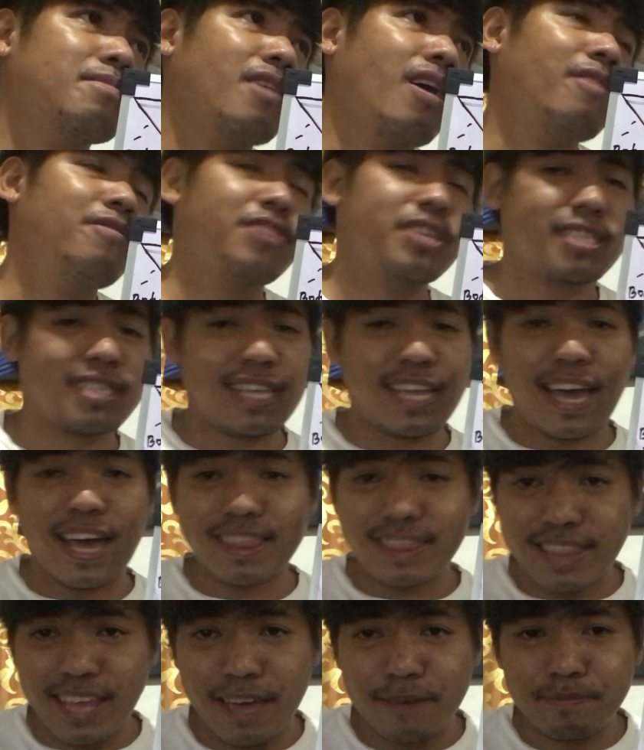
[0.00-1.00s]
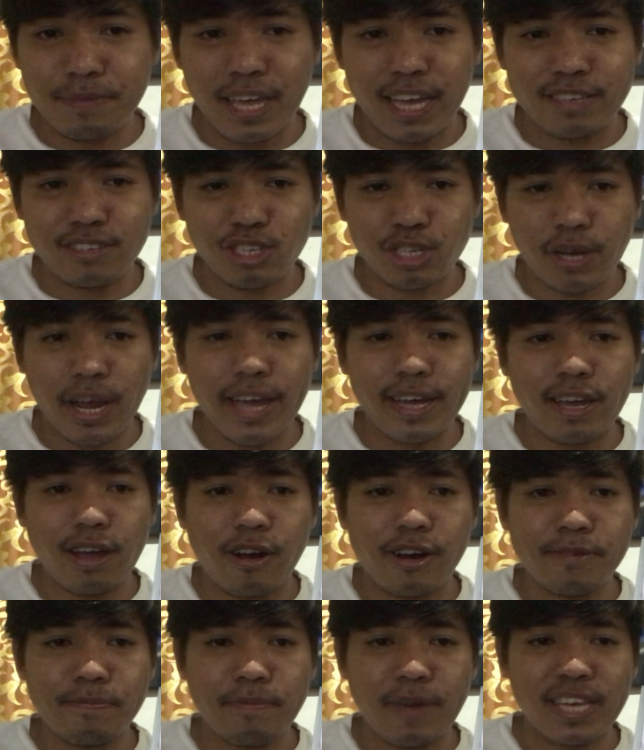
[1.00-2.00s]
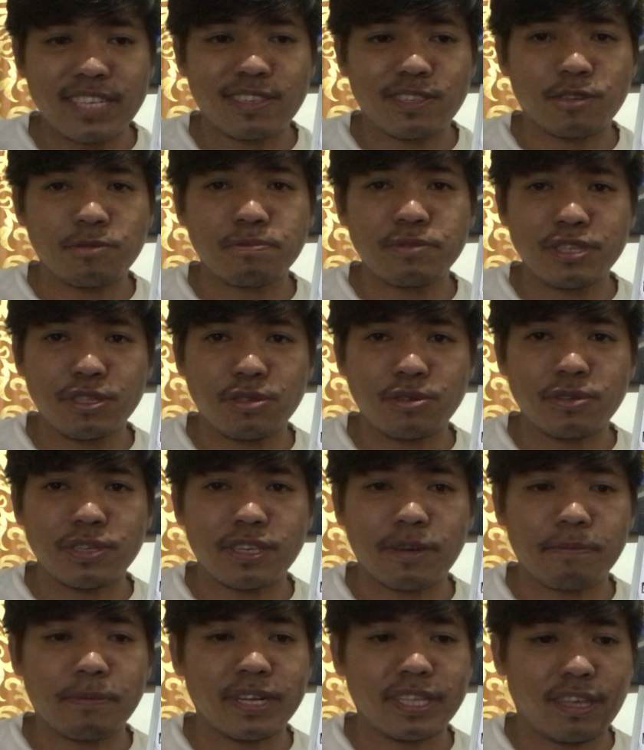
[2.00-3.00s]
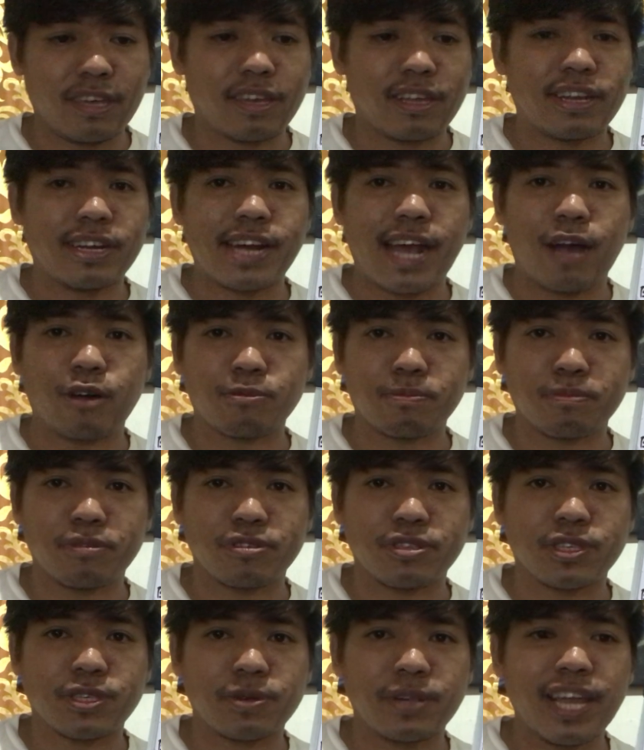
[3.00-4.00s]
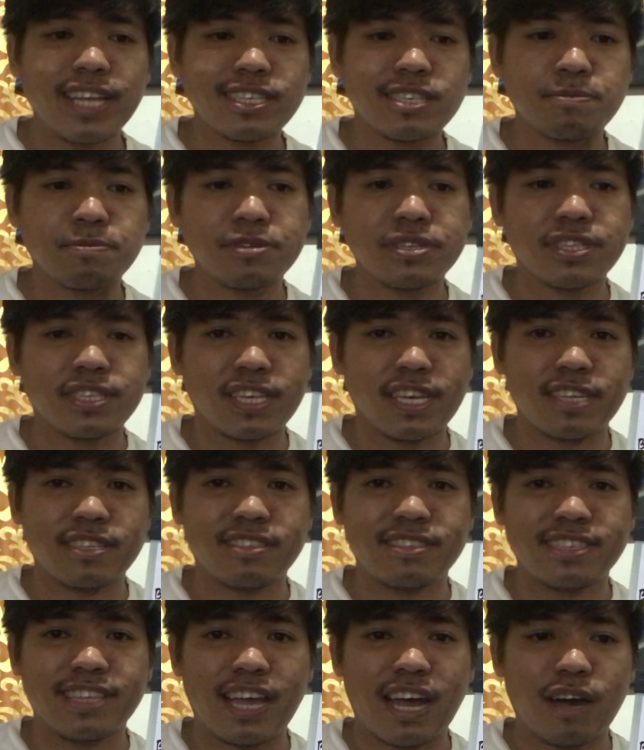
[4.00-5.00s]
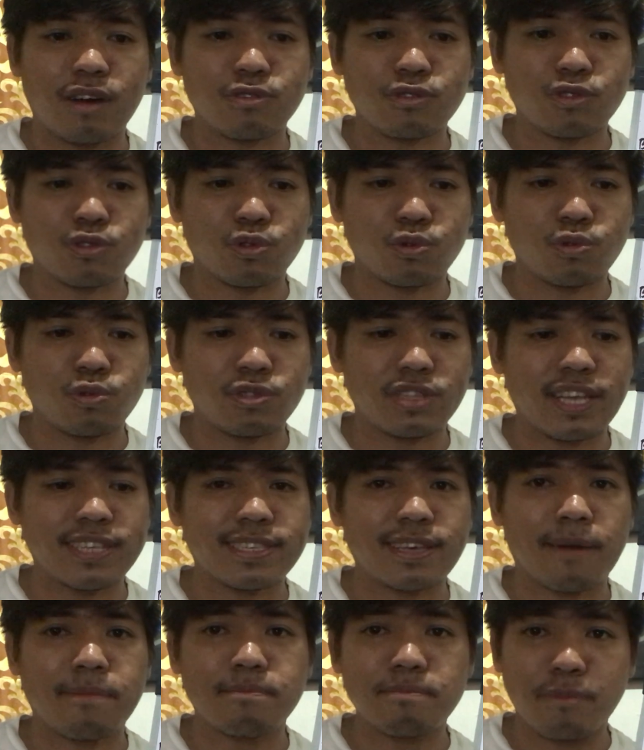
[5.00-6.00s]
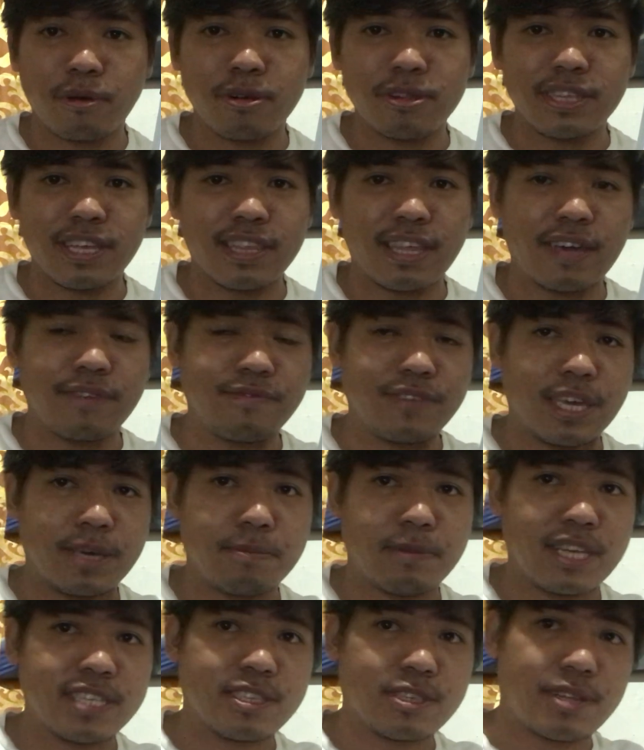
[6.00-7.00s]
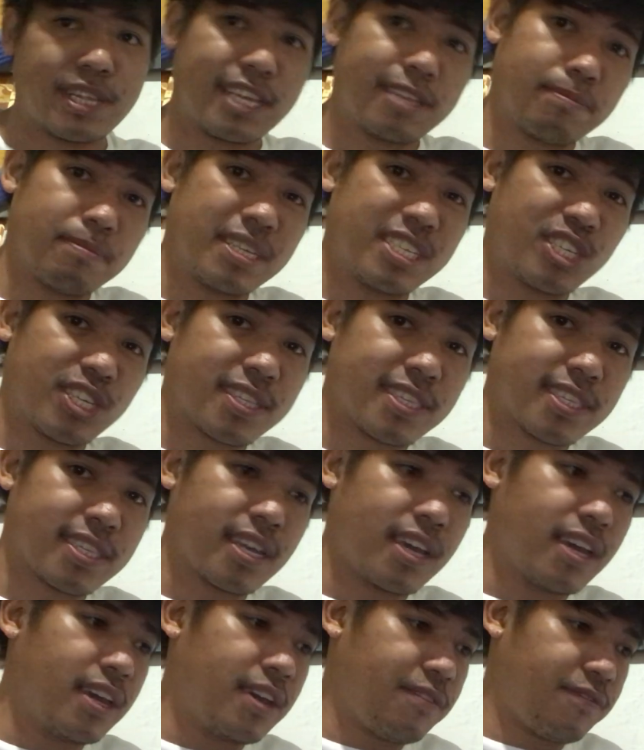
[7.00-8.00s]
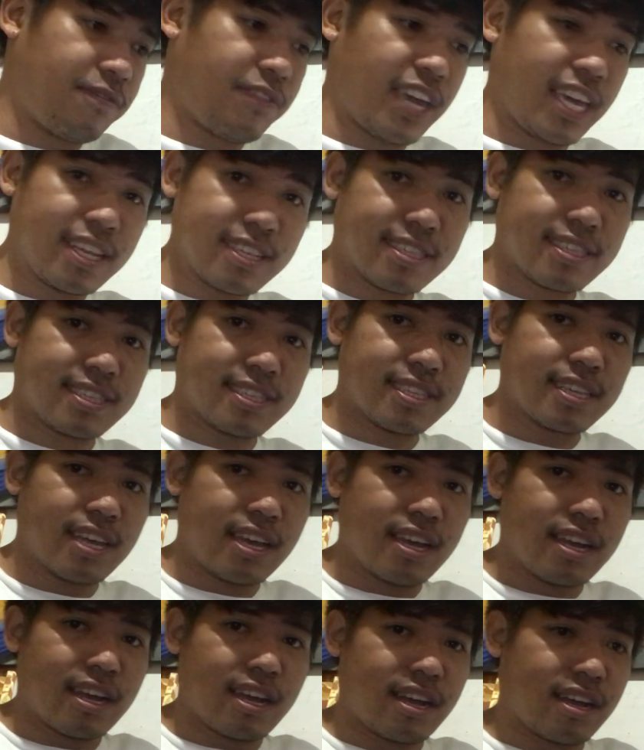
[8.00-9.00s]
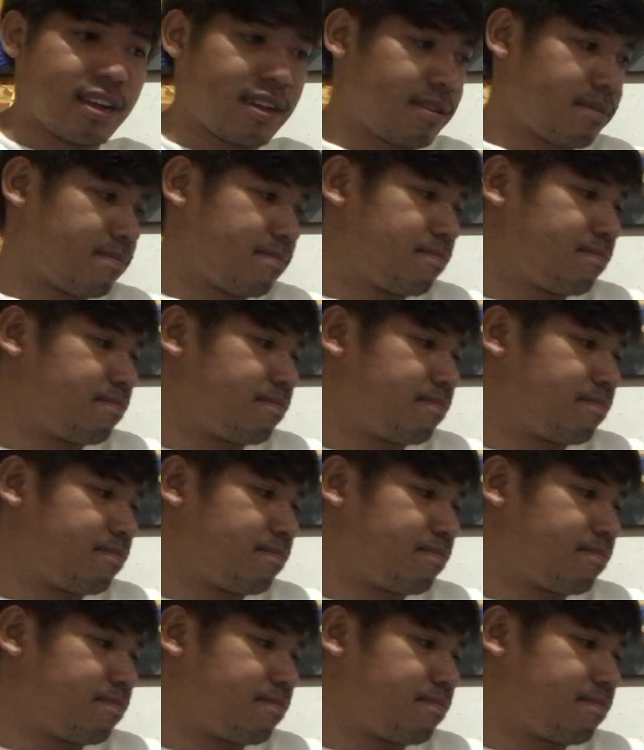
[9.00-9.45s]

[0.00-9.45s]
obviously attempt and try our best to produce a particular output. So let's proceed now to the sample that I'm given. So let me just fix. By